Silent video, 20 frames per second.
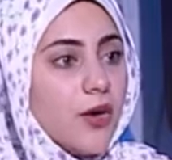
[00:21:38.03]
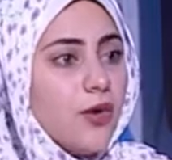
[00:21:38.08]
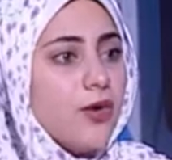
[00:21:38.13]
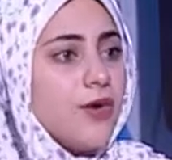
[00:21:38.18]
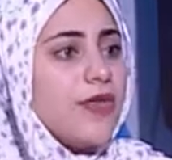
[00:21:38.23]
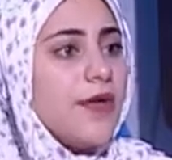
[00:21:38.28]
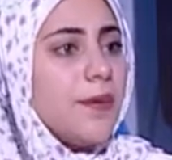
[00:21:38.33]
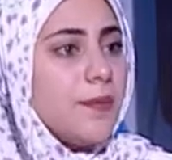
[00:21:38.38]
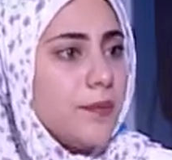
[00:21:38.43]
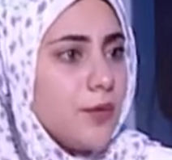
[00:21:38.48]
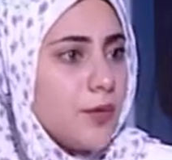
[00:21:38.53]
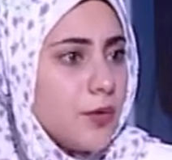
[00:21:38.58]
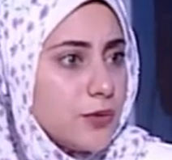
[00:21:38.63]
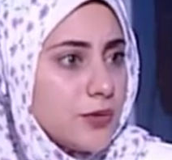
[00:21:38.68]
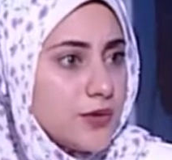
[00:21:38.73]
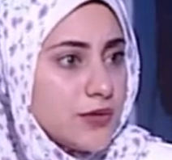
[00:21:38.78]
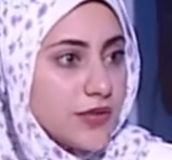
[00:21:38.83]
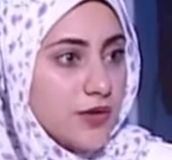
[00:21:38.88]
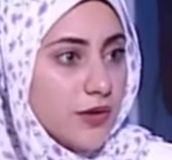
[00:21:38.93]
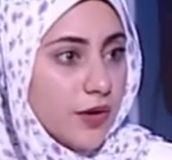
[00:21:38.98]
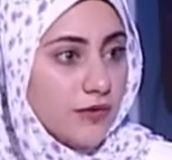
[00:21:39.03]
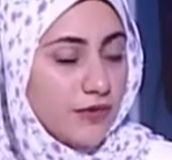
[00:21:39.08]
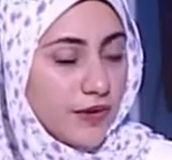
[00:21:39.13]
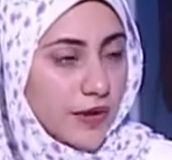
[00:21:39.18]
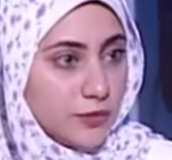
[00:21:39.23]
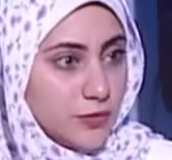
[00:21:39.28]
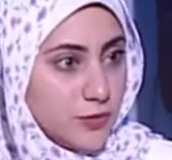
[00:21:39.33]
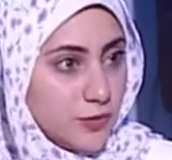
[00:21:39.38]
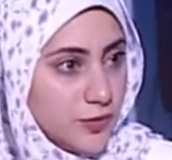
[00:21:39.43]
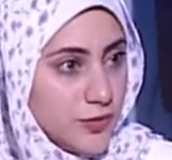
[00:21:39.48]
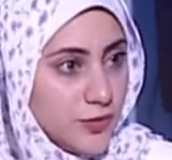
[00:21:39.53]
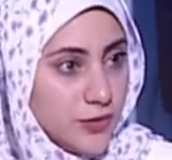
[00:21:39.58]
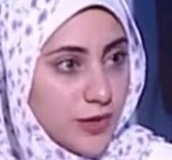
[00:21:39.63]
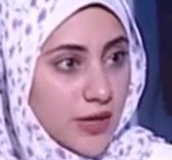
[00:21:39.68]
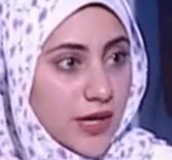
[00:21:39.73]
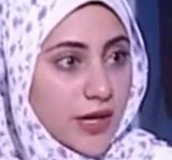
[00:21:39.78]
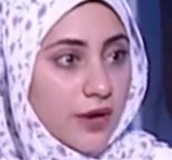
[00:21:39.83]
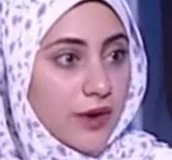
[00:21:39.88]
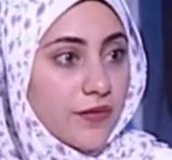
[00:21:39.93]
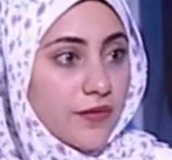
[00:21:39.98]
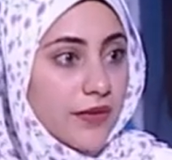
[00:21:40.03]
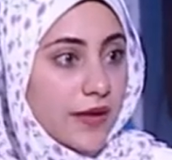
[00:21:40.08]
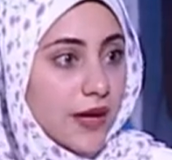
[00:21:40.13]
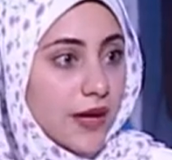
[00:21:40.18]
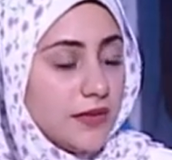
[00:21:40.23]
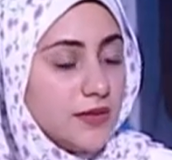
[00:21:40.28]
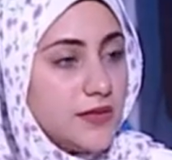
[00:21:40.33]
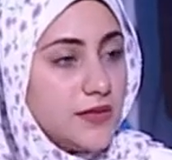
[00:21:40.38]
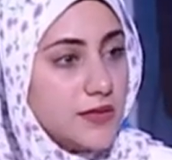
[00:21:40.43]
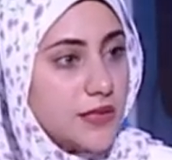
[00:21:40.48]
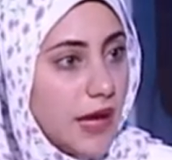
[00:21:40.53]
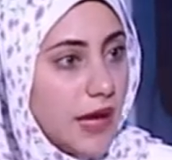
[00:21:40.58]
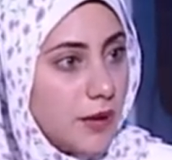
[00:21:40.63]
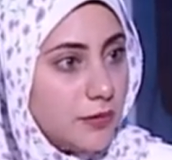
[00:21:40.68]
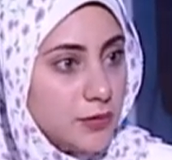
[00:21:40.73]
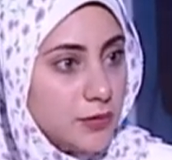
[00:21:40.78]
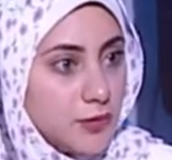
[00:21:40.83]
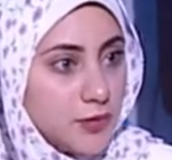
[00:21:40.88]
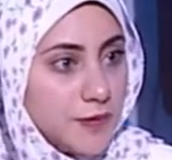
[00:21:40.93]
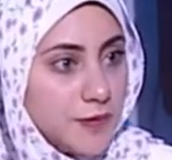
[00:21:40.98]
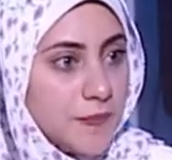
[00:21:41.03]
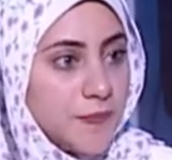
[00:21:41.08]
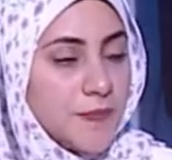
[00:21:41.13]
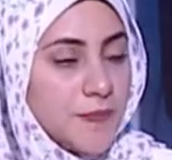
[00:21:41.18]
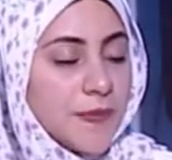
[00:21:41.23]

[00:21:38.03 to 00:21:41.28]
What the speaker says: or the boot of Amun, of the goddess Amun.